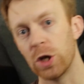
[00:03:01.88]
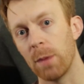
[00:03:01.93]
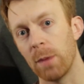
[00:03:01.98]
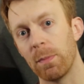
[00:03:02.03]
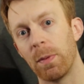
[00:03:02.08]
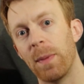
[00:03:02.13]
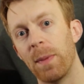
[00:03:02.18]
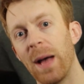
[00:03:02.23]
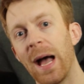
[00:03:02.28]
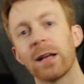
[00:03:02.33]

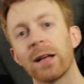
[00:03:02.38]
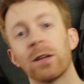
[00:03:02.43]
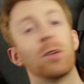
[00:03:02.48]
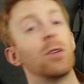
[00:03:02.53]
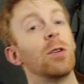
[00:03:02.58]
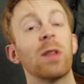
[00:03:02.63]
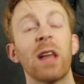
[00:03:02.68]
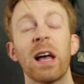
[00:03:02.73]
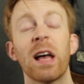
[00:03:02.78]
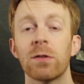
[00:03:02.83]
back to
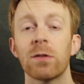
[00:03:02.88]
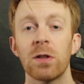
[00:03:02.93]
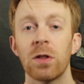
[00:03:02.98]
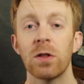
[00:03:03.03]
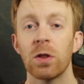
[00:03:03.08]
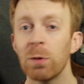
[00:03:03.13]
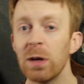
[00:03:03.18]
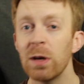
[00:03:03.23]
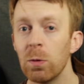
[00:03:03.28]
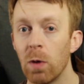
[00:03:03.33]

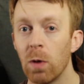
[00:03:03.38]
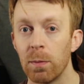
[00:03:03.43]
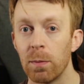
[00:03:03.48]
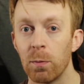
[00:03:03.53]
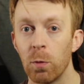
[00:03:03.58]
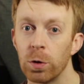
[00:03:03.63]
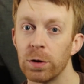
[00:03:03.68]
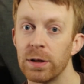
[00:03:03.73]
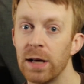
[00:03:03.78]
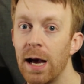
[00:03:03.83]
2003 one
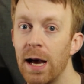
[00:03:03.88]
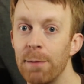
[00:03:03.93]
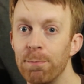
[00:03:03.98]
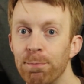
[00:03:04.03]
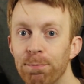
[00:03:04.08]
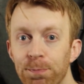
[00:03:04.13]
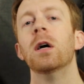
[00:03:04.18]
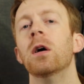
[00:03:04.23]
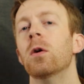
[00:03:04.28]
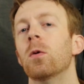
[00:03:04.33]
more time.
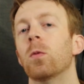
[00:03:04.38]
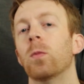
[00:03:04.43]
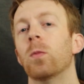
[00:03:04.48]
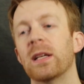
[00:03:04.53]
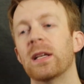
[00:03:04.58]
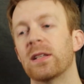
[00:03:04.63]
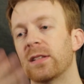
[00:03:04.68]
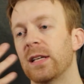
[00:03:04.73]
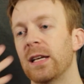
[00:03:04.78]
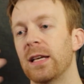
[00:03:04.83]
We
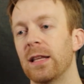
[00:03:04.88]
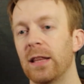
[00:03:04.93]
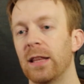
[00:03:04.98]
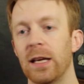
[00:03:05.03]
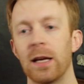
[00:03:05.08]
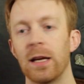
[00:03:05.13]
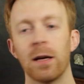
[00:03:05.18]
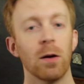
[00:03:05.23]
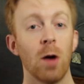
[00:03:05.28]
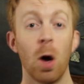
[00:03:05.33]
see the
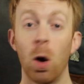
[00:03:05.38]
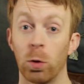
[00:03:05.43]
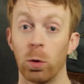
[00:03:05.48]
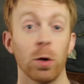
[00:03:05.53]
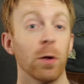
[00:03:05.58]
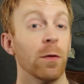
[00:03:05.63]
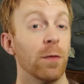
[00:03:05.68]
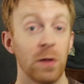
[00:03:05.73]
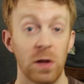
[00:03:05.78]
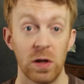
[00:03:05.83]
owner
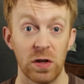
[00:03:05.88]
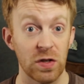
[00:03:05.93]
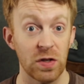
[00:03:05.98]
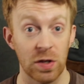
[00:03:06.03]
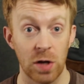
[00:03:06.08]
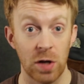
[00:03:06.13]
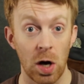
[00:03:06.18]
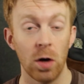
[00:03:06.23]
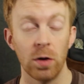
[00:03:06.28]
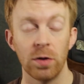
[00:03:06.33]
of the
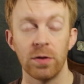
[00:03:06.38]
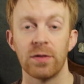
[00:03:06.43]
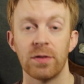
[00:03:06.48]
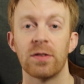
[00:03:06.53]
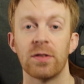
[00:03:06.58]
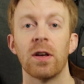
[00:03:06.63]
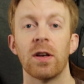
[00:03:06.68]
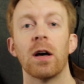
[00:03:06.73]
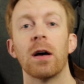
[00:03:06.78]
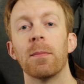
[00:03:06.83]
skulls,
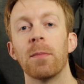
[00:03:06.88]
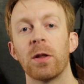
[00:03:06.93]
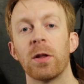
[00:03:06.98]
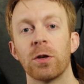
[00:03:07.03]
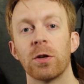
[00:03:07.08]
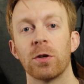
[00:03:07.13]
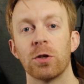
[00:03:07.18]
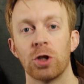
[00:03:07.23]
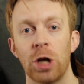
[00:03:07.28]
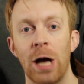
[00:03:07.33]
mother
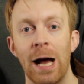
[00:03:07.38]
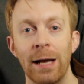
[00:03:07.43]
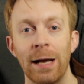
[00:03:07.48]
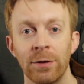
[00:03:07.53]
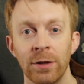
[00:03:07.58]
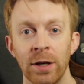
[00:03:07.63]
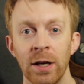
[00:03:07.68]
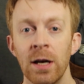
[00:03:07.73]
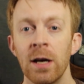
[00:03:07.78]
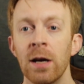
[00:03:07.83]
and child,
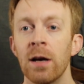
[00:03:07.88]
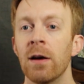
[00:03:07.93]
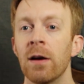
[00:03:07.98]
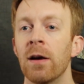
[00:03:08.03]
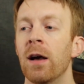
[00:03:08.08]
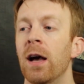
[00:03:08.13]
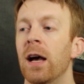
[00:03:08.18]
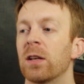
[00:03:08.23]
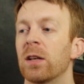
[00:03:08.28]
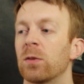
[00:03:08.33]

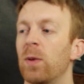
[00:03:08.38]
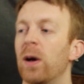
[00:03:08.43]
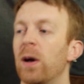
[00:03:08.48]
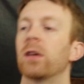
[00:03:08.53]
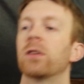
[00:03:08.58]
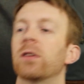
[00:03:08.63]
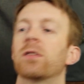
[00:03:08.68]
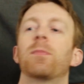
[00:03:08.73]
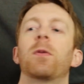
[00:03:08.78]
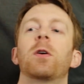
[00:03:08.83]
as well
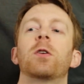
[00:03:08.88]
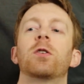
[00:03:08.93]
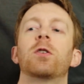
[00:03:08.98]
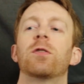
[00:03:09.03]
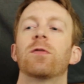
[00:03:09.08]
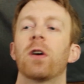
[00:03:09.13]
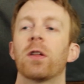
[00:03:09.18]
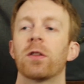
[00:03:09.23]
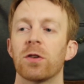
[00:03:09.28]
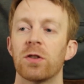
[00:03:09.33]
as a bunch of
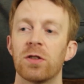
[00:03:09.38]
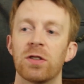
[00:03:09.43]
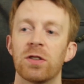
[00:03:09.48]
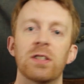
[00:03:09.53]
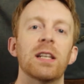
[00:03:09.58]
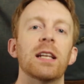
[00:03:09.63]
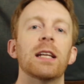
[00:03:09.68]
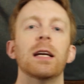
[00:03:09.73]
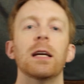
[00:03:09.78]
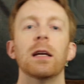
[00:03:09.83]
other
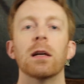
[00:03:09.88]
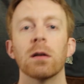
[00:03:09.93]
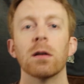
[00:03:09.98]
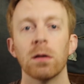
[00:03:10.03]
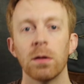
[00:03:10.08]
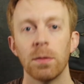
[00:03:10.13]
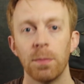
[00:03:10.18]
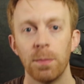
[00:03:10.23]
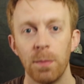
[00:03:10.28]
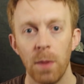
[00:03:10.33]
city
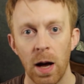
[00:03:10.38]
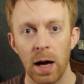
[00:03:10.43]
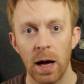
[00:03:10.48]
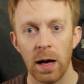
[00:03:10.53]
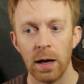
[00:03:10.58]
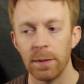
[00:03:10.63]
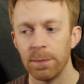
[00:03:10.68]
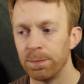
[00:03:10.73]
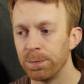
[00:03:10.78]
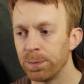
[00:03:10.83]

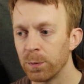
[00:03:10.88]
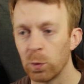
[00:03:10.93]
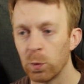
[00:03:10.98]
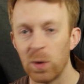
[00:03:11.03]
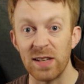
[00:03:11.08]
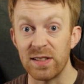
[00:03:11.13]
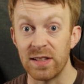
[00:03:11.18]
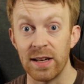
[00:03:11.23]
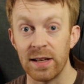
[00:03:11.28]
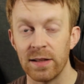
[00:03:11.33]

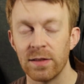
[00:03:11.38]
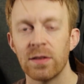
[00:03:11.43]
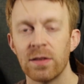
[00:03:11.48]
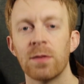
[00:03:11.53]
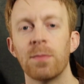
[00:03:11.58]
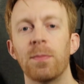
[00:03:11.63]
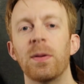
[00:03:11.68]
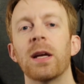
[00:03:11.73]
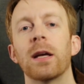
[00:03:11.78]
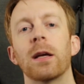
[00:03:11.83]
residents
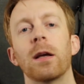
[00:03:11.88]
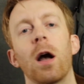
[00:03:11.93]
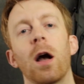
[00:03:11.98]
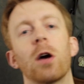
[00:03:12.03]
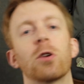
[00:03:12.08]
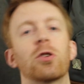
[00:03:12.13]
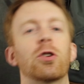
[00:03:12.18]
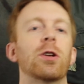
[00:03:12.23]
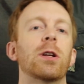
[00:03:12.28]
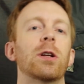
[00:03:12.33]
being
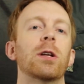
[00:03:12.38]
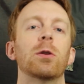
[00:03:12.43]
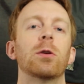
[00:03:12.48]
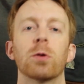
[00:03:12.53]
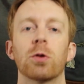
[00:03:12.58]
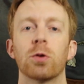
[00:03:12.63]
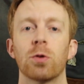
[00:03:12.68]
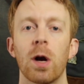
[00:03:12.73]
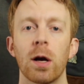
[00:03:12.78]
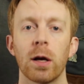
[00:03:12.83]
ushered into a
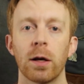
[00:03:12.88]
truck.